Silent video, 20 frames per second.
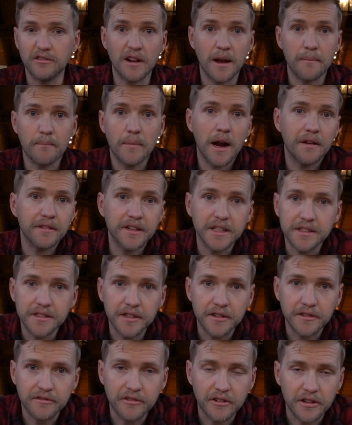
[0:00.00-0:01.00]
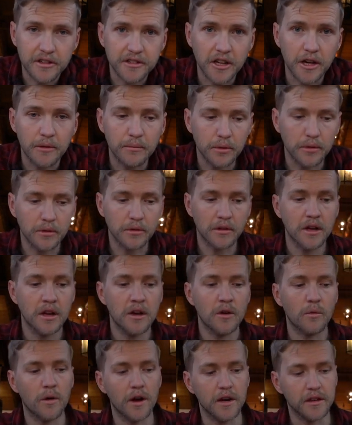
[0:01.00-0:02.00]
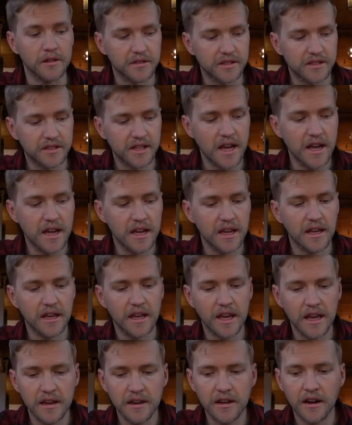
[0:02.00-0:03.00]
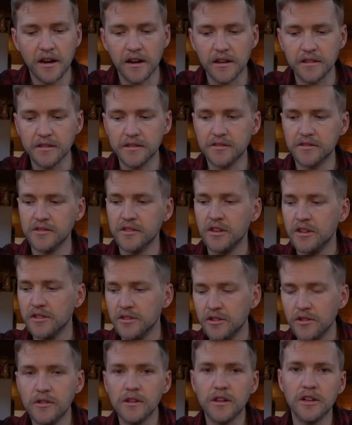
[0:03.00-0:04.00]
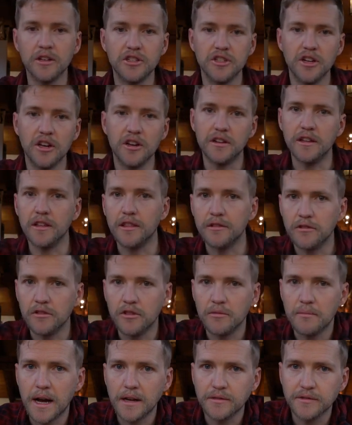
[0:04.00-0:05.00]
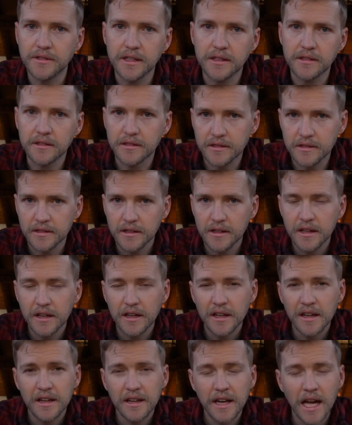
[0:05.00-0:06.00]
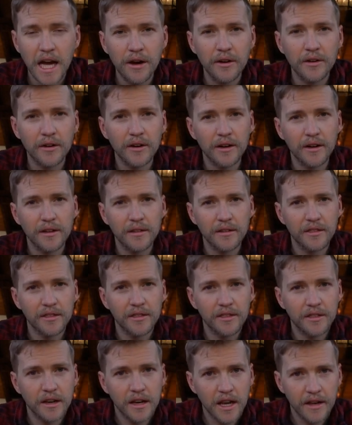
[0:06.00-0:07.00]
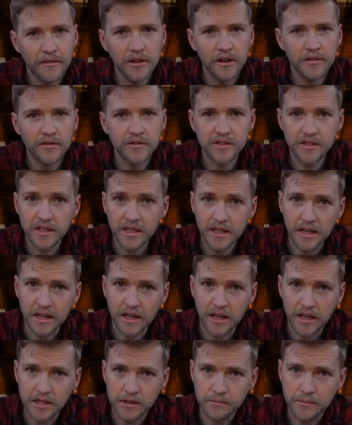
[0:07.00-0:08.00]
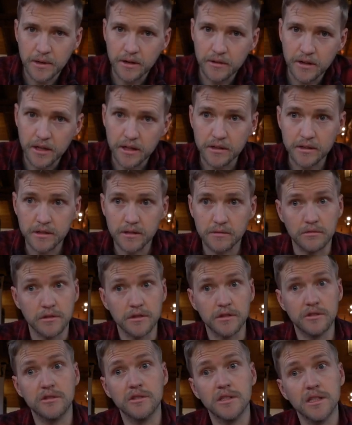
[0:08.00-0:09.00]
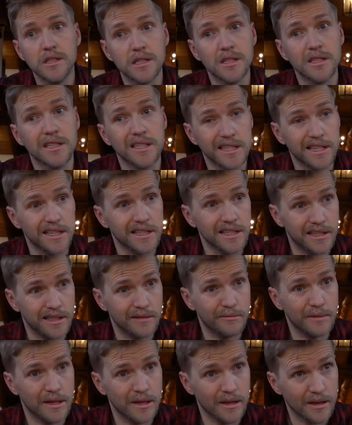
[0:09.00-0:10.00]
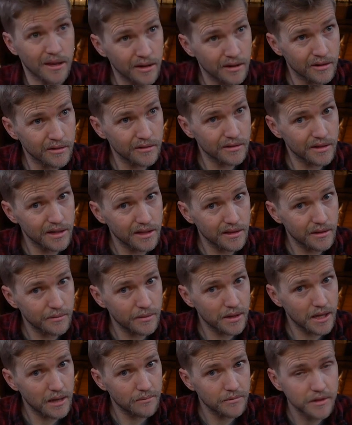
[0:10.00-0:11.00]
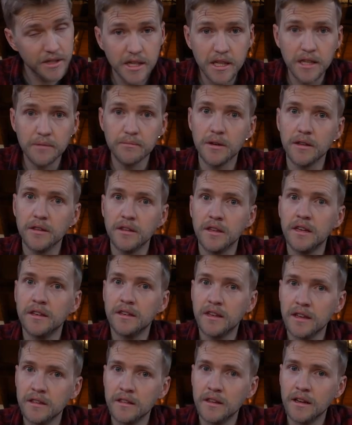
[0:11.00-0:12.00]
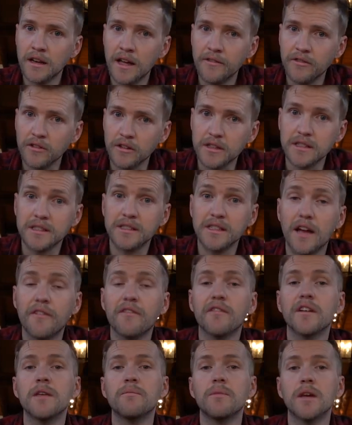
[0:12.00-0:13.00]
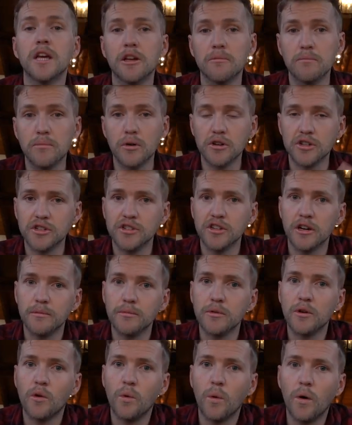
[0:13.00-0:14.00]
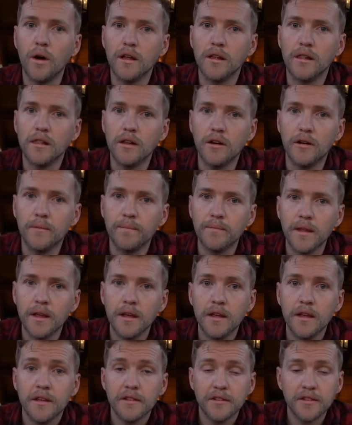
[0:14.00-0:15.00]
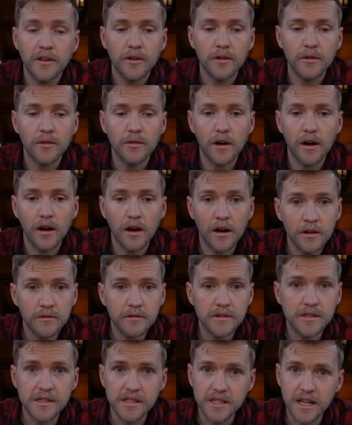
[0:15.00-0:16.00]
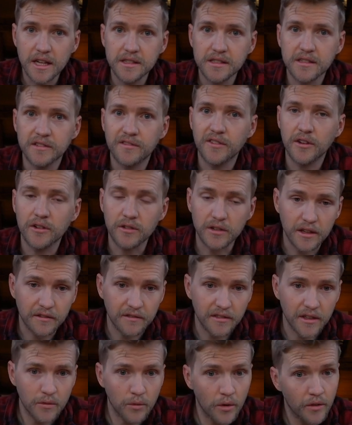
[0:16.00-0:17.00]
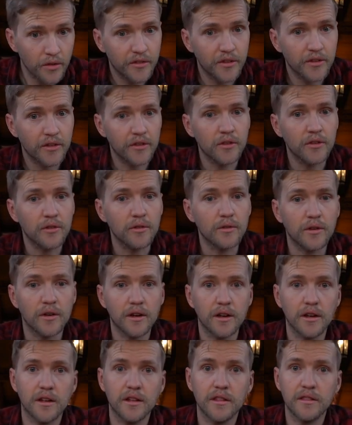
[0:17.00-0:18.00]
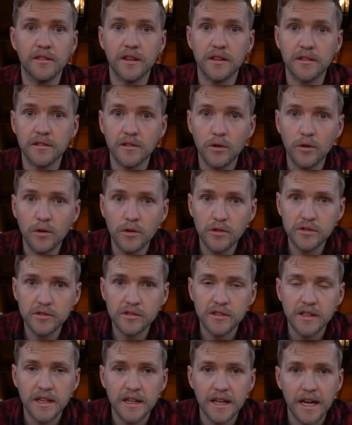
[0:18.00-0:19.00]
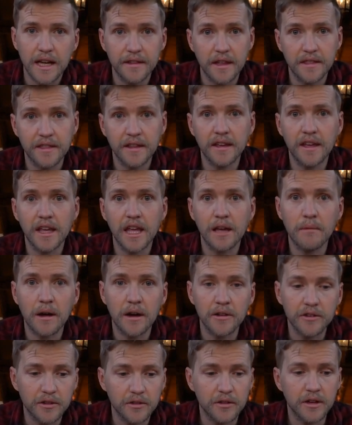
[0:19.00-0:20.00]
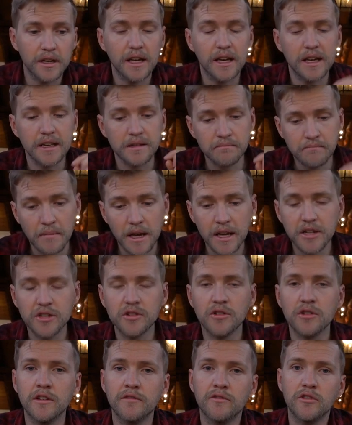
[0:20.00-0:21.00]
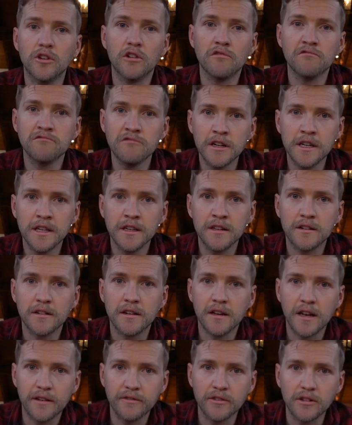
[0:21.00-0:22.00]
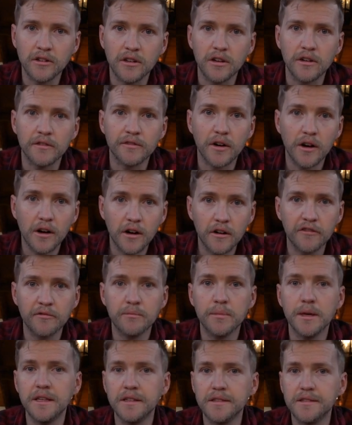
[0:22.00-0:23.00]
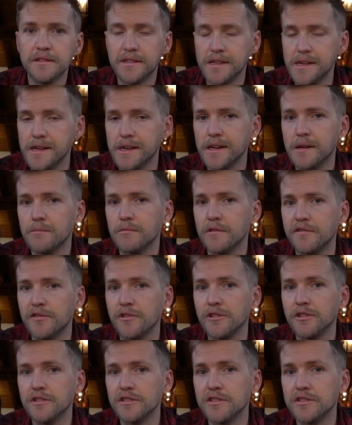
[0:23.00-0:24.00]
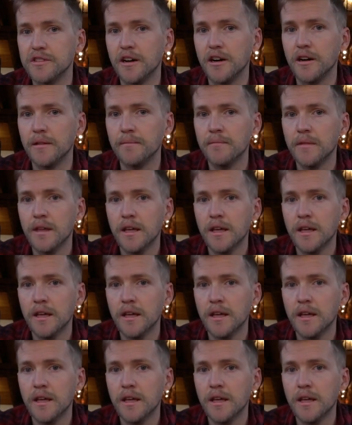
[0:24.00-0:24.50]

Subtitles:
Grand Paradiso, for example, where you're staying in huts doing a journey through the mountains. Now, the level of skiing experience was traditionally a little bit low in the BMG, but the level is definitely being pushed up quite a lot. So I would suggest to folk, if they want to do this course and they're thinking about doing it, is make sure you've got a really good level of off-piste skiing before you start.